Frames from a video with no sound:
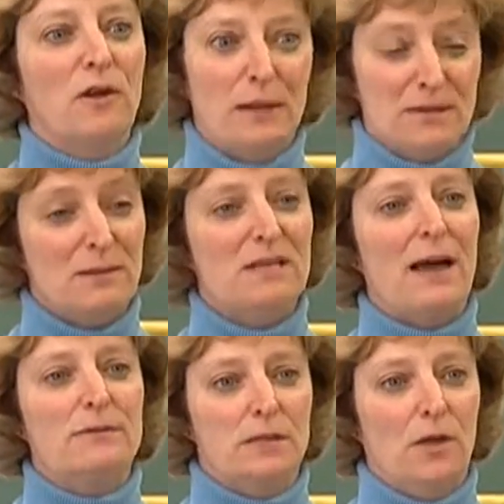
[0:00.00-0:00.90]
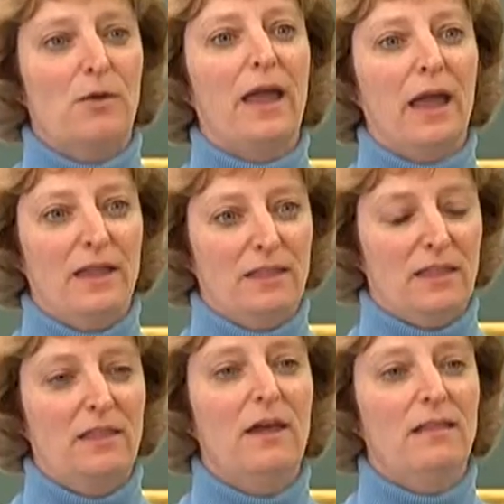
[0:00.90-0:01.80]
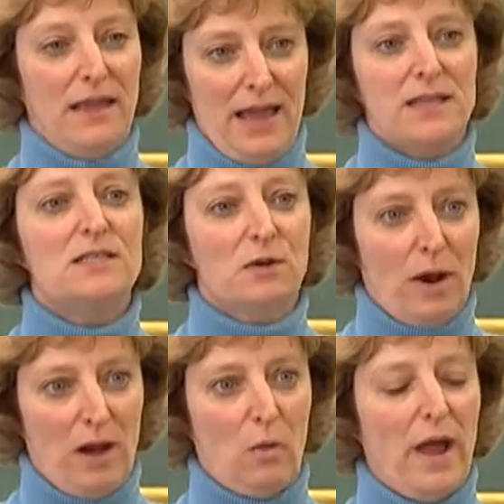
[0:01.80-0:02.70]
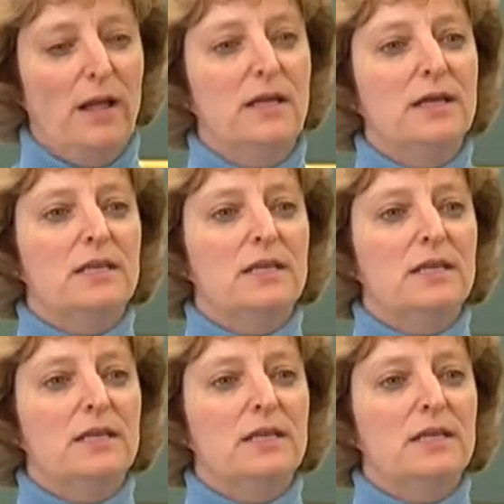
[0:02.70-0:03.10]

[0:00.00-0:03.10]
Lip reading: for him sometimes to locate the answer right away.